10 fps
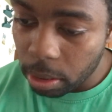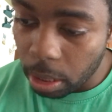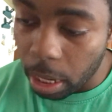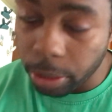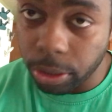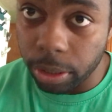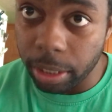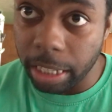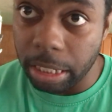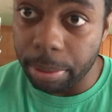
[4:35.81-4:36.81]
Also,
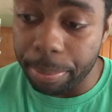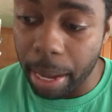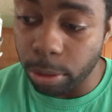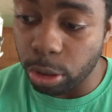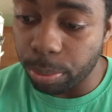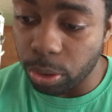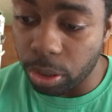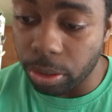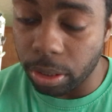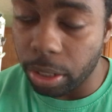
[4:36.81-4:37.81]
the NW Power Trip
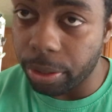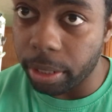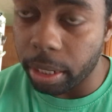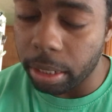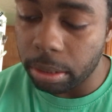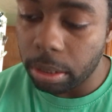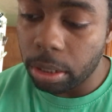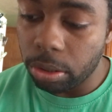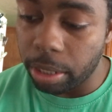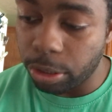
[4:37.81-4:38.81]
results, and here they are.
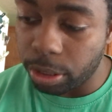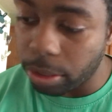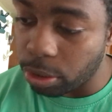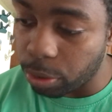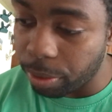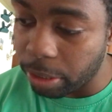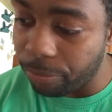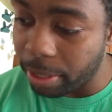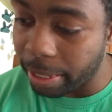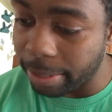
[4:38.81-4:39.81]
You had Chelsea Green
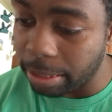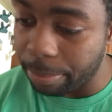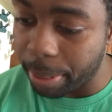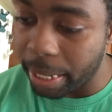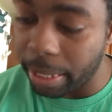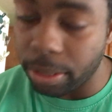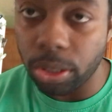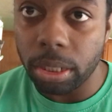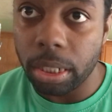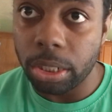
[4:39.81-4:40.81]
defeat Kenzie
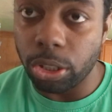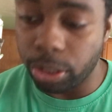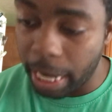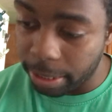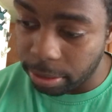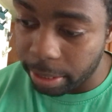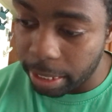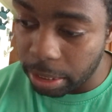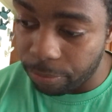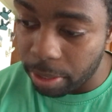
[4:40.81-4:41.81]
Page. Jack
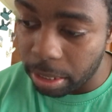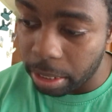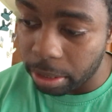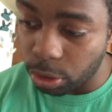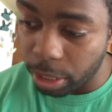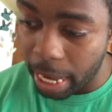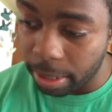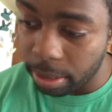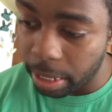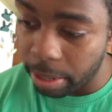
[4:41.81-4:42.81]
Stane defeats Eric
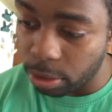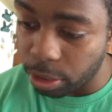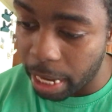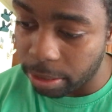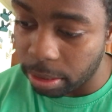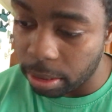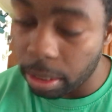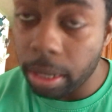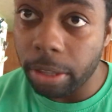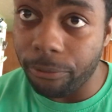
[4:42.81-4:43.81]
Jackson.
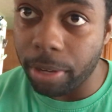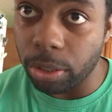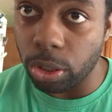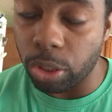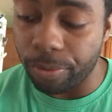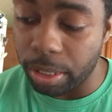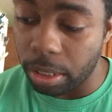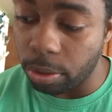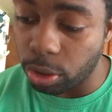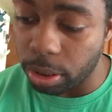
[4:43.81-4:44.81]
The Fixers defeat the
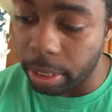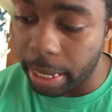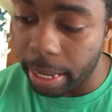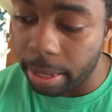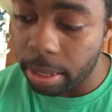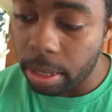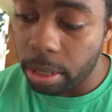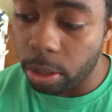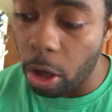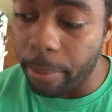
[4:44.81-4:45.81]
OGK.
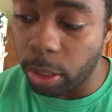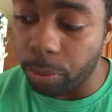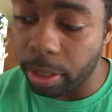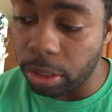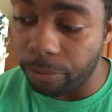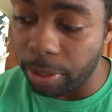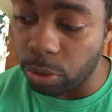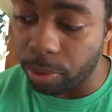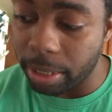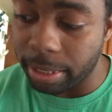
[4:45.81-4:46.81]
Kobe Corina defeats
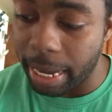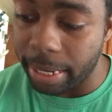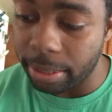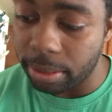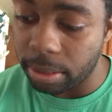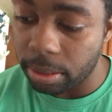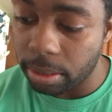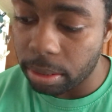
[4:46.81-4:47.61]
Rhett Titus.